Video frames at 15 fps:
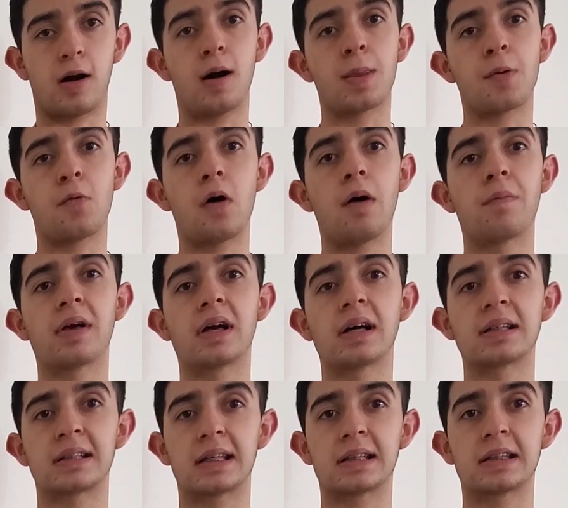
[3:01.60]
on the wall
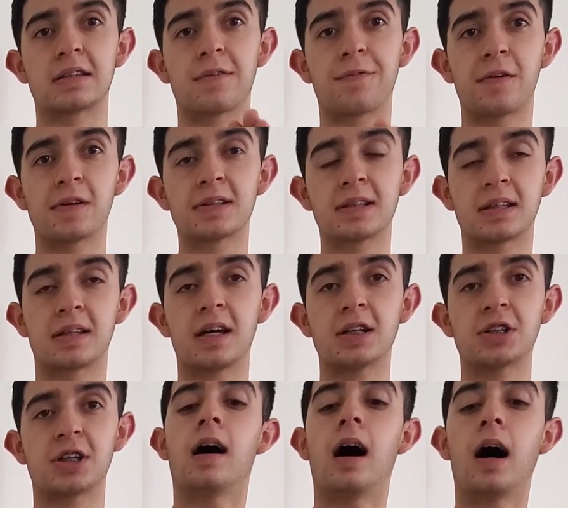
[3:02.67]
because it's the first to
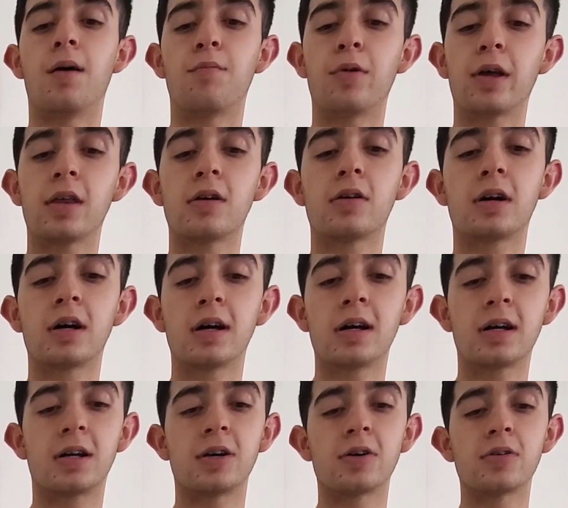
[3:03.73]
touch it. What you
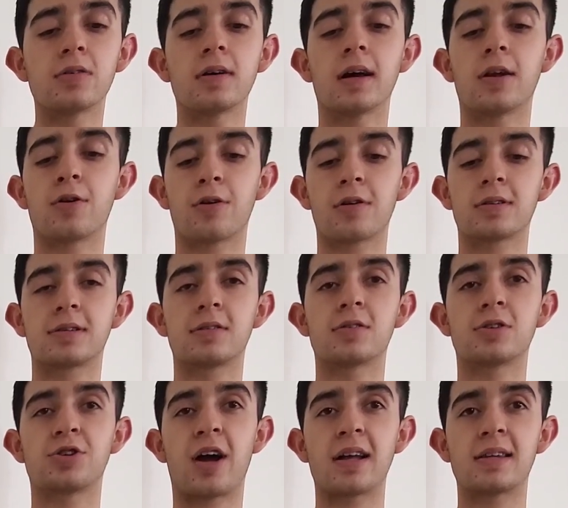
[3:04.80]
could do in order to
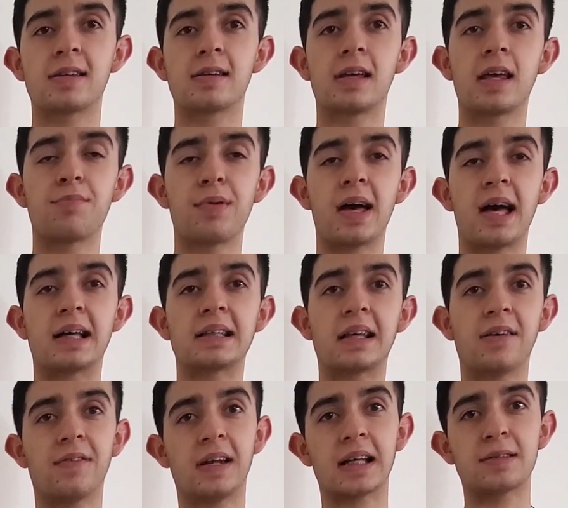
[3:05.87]
try to keep it as
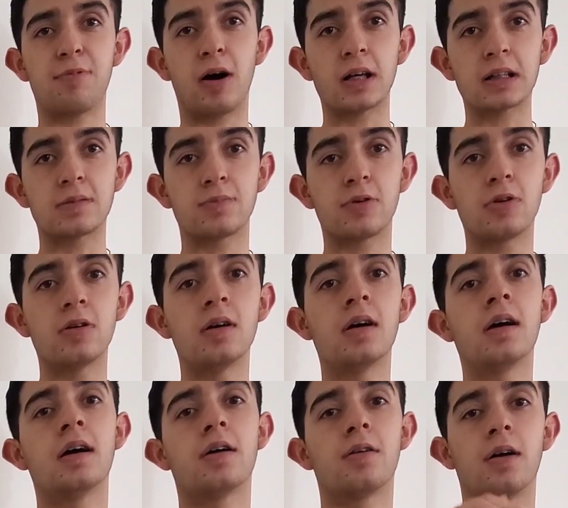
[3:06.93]
even as possible,
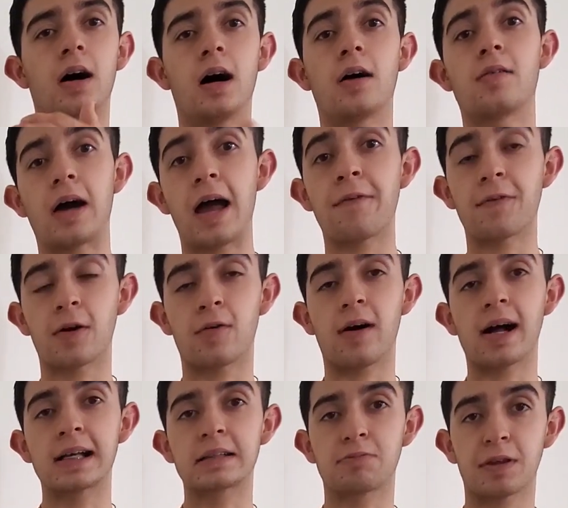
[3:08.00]

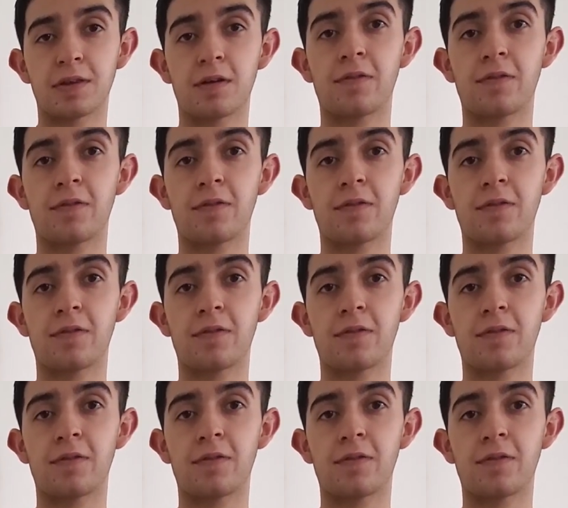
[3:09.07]
effort-wise with your